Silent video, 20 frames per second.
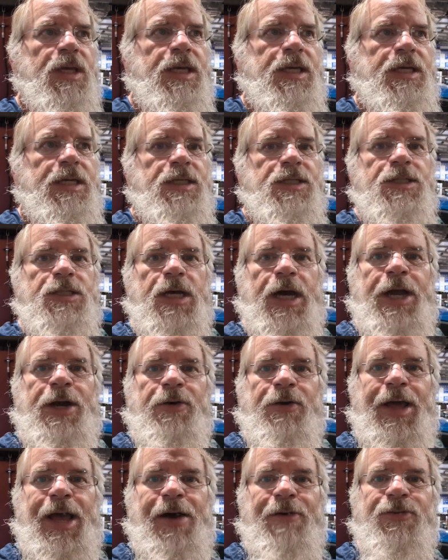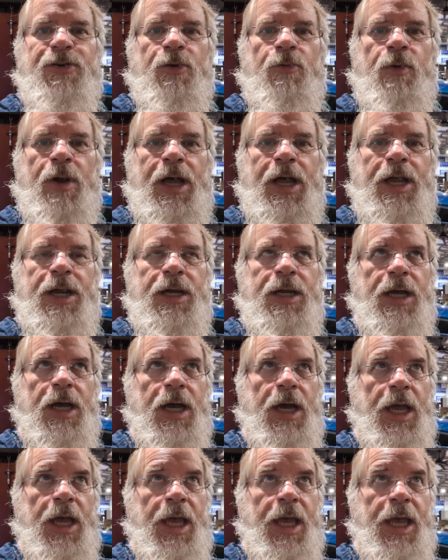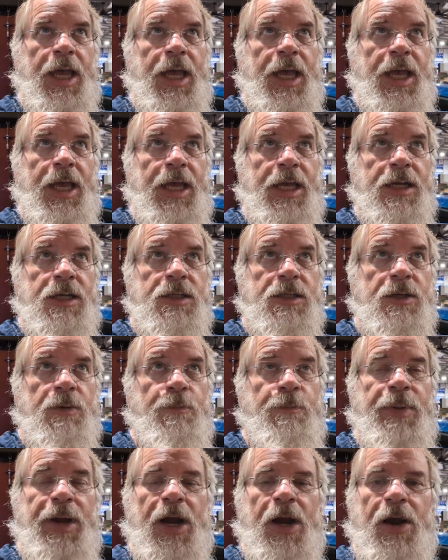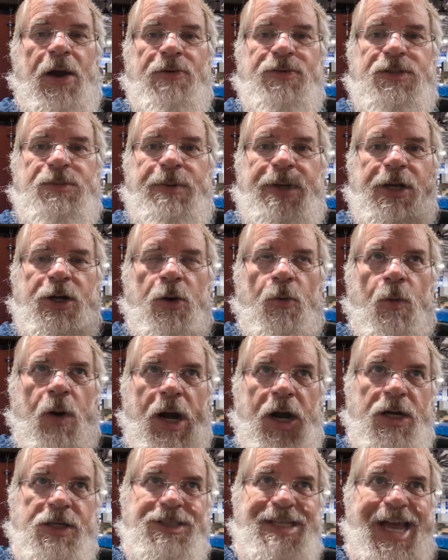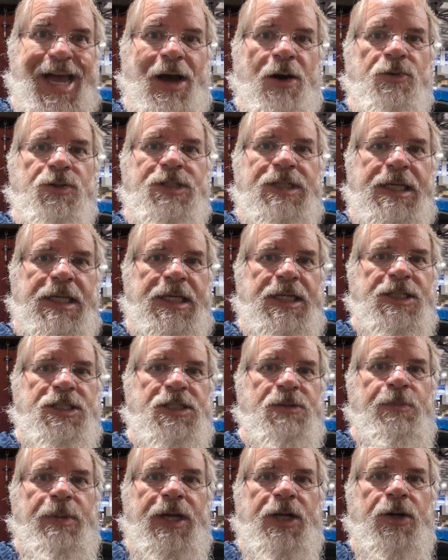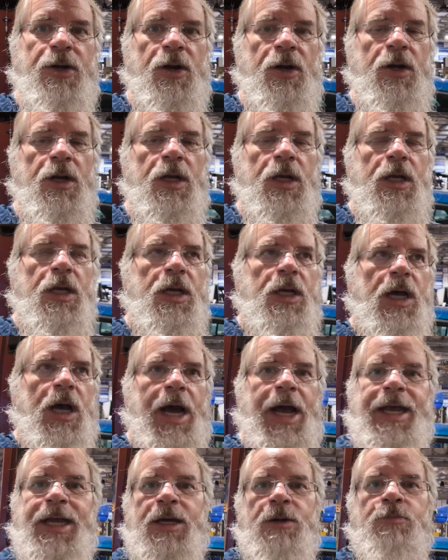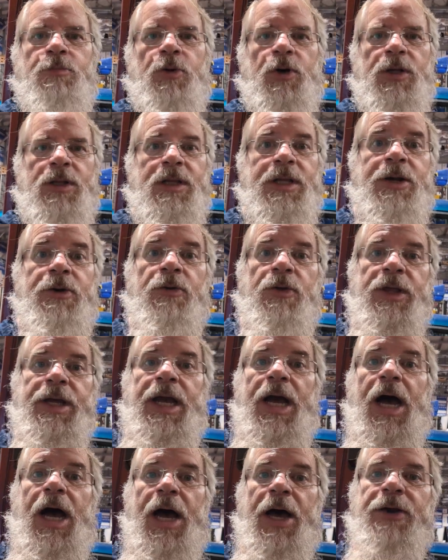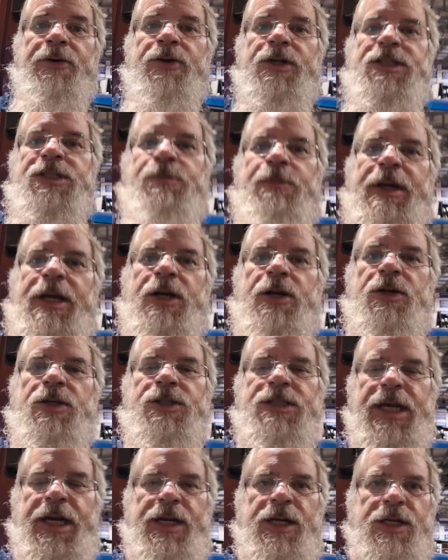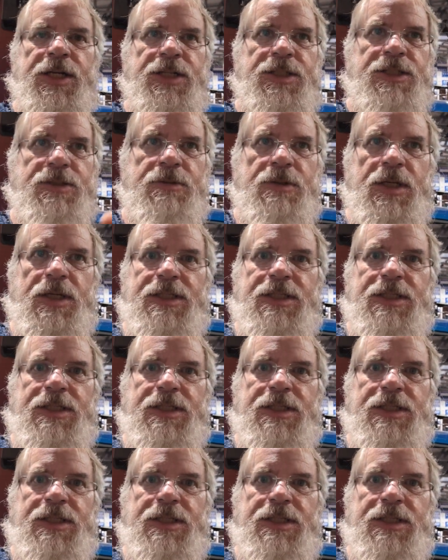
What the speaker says: is I don't have to run a pair of speaker wires out to each speaker. I could put literally 100 speakers and you just